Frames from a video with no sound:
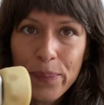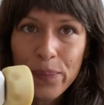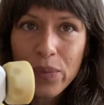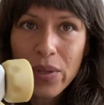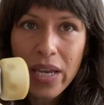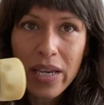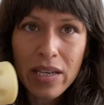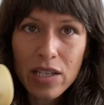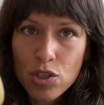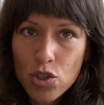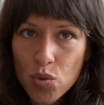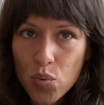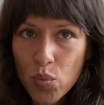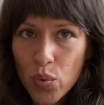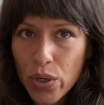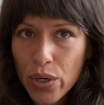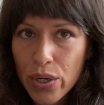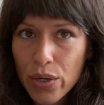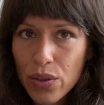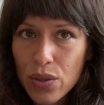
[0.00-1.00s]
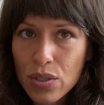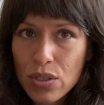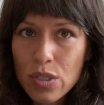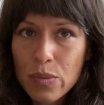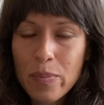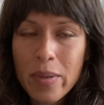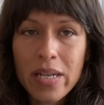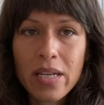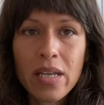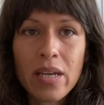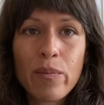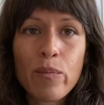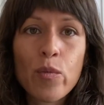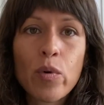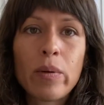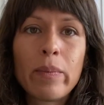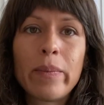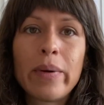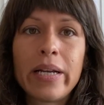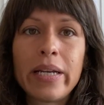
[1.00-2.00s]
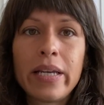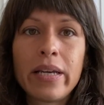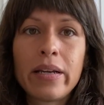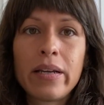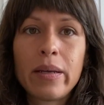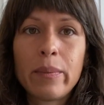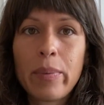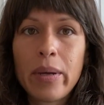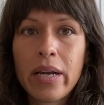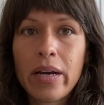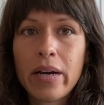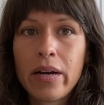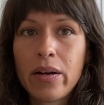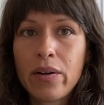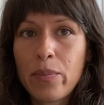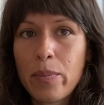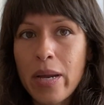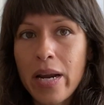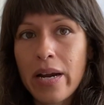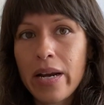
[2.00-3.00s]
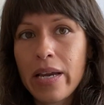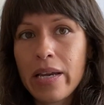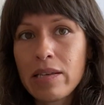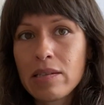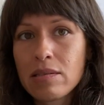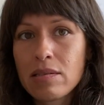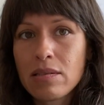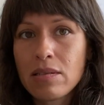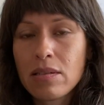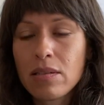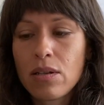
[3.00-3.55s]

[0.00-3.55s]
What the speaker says: like it's worth spending more money on a pair of bearings.